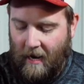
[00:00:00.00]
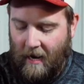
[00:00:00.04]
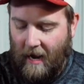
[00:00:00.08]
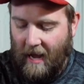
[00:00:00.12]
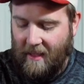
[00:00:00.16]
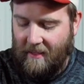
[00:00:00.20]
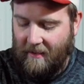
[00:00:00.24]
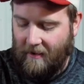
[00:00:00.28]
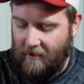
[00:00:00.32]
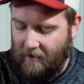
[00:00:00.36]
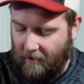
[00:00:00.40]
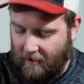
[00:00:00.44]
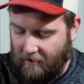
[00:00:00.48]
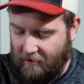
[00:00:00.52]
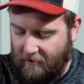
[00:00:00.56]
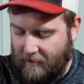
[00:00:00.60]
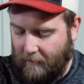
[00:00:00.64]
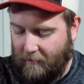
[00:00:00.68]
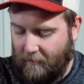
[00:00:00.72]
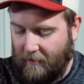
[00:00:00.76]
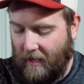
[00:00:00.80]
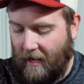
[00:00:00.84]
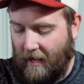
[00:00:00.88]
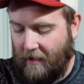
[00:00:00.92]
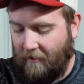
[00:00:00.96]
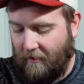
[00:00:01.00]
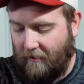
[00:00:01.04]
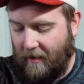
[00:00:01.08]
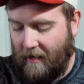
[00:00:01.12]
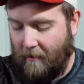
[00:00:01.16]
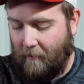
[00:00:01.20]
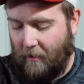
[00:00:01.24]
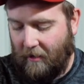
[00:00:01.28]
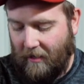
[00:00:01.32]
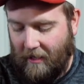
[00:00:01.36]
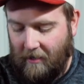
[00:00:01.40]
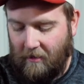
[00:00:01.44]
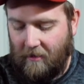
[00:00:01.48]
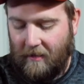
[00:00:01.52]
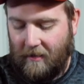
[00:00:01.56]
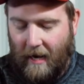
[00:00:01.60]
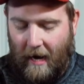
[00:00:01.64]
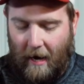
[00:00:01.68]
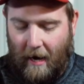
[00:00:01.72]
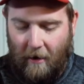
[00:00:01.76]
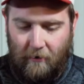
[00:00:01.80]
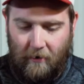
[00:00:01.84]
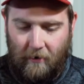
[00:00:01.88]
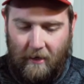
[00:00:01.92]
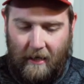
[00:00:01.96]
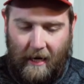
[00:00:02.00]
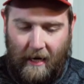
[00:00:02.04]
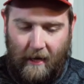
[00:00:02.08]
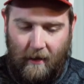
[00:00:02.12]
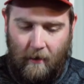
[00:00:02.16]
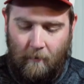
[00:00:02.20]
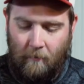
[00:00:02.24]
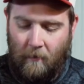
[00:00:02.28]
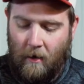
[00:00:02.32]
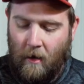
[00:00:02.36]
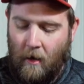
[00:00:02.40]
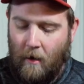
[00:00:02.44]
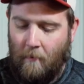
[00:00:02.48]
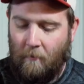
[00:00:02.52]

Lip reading: and then another zip tie right about here on the outer column.